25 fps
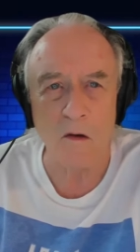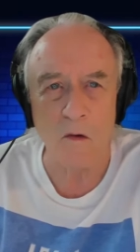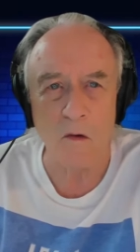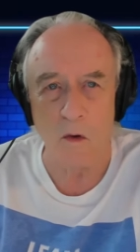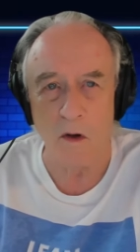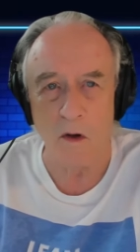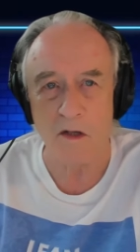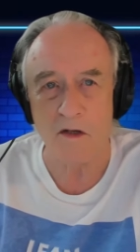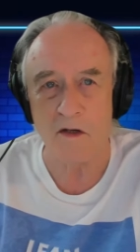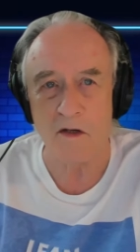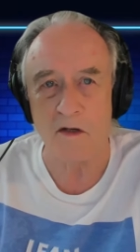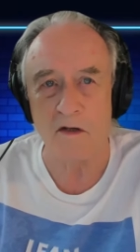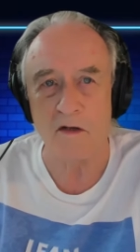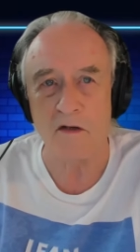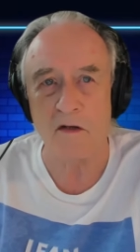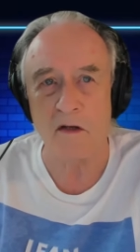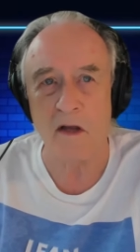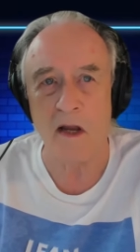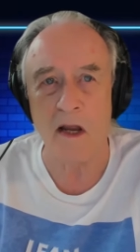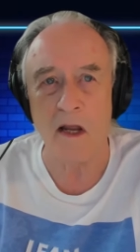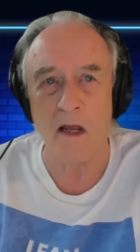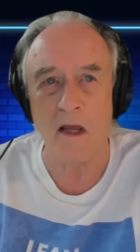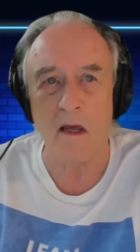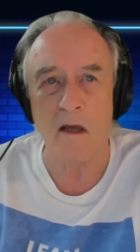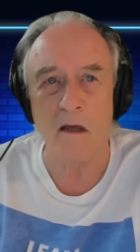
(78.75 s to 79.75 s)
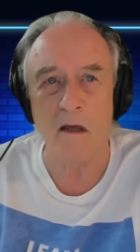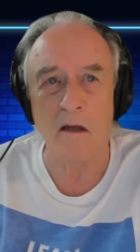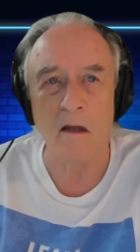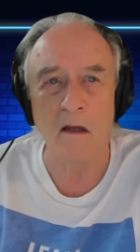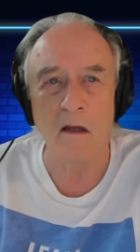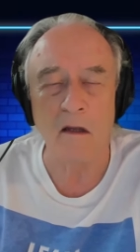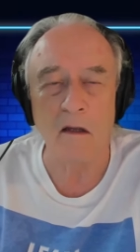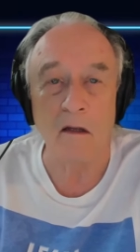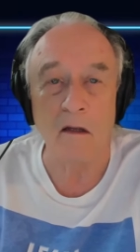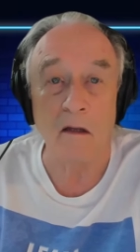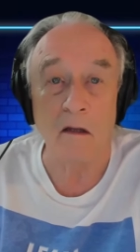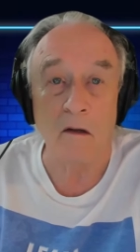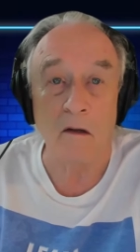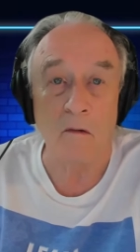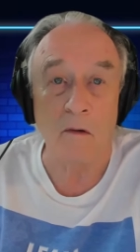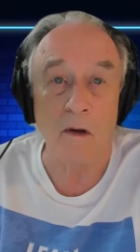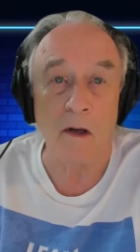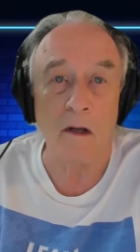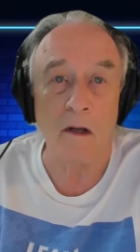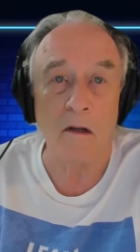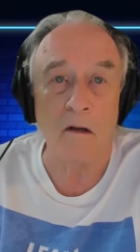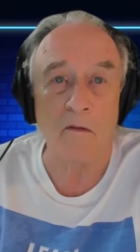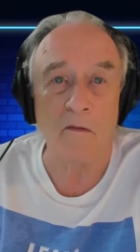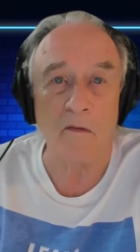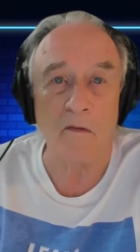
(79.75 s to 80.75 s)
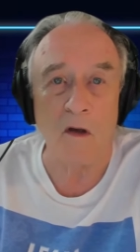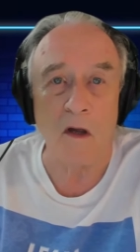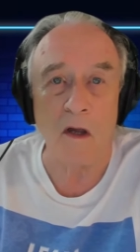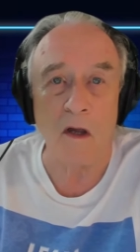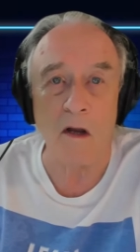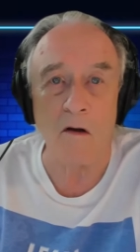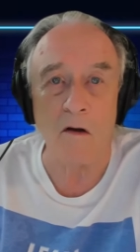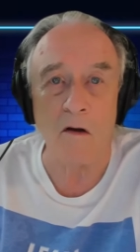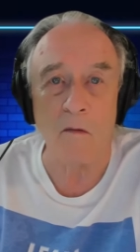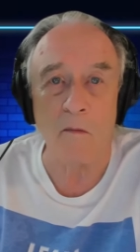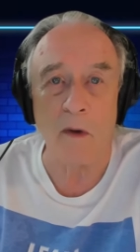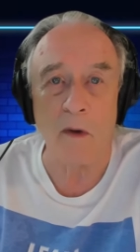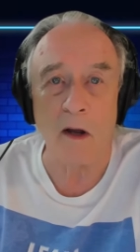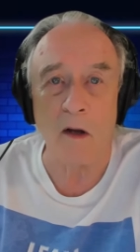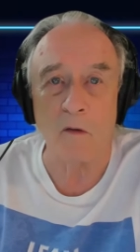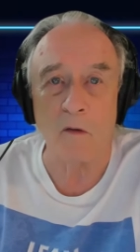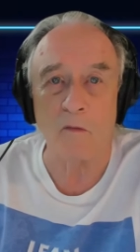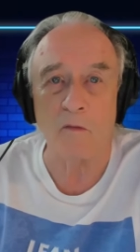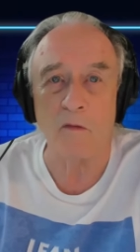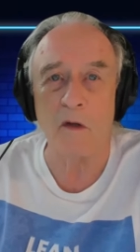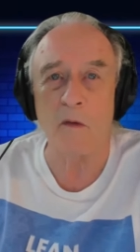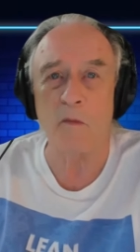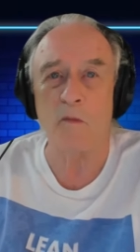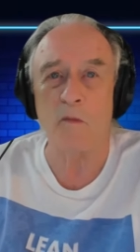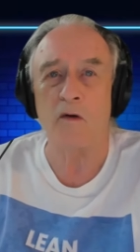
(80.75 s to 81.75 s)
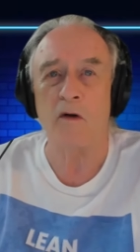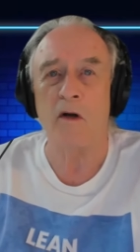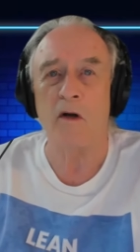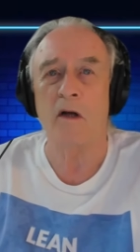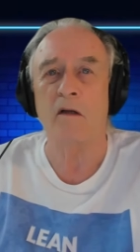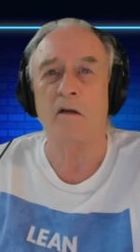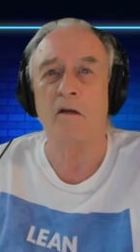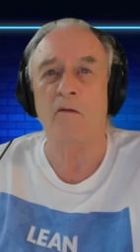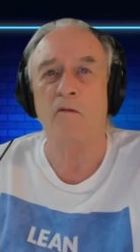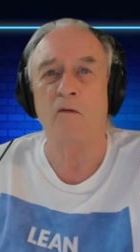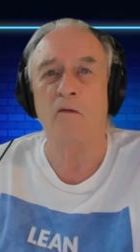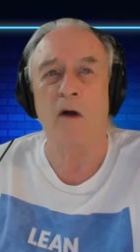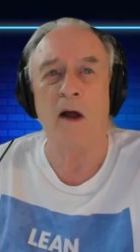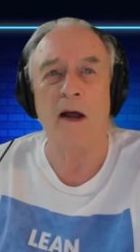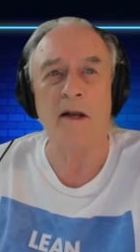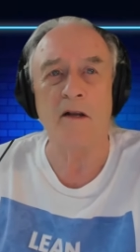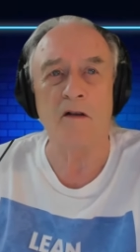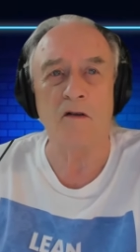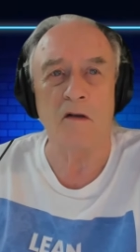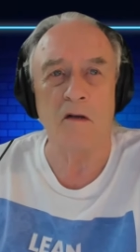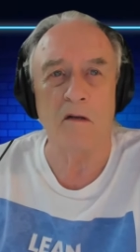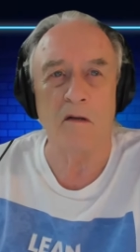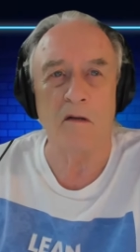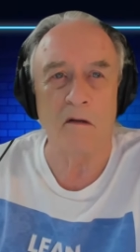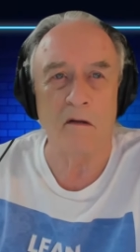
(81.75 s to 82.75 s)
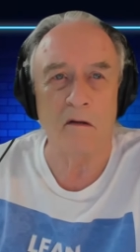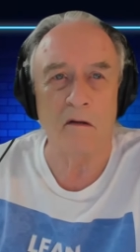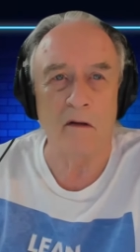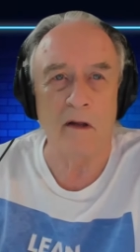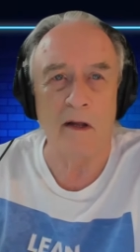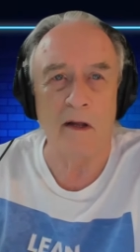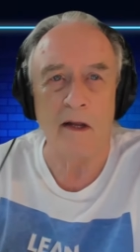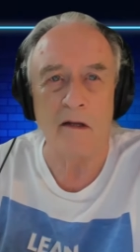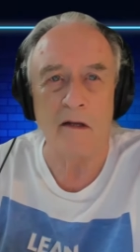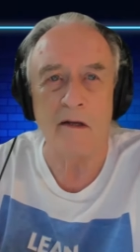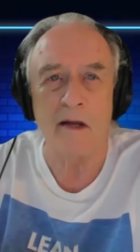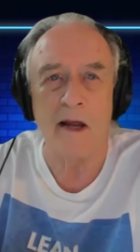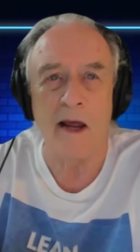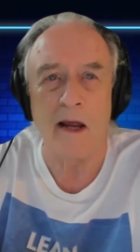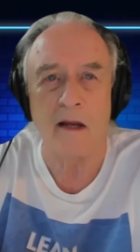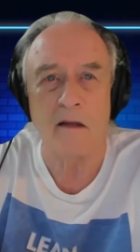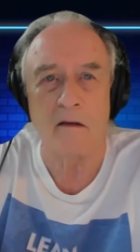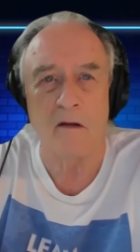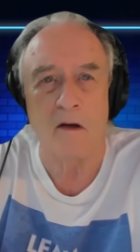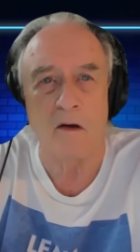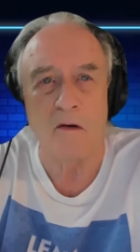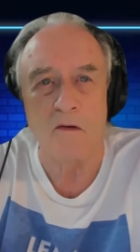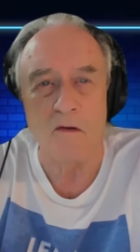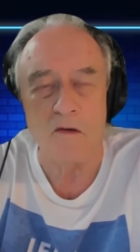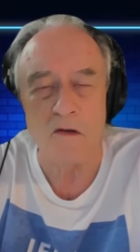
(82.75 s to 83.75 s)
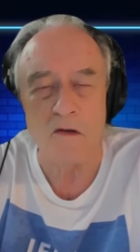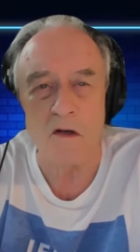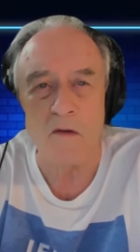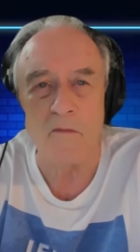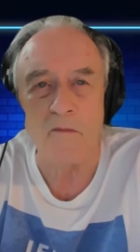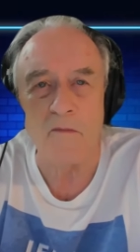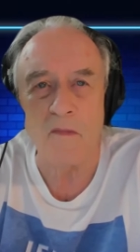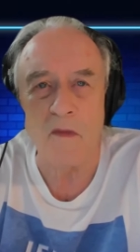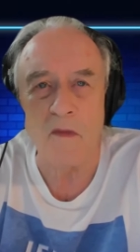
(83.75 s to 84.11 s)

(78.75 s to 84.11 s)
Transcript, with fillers: What's at stake? Well, if you care about reproductive rights, they attack those.